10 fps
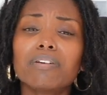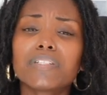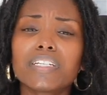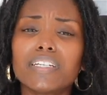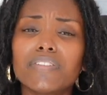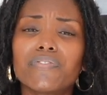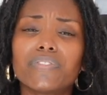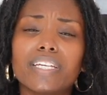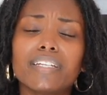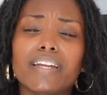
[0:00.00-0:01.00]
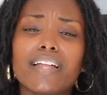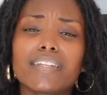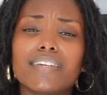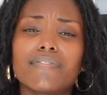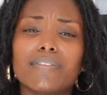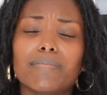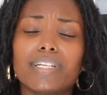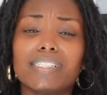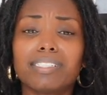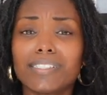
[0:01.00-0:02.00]
only if they did not leave the
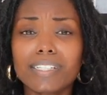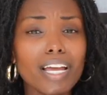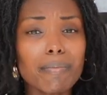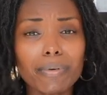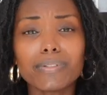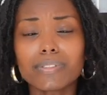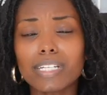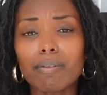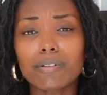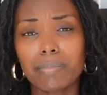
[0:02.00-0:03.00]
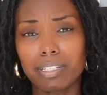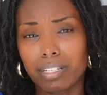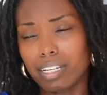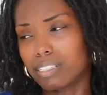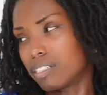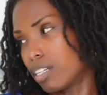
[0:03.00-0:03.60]
place in shambles. That would be the nice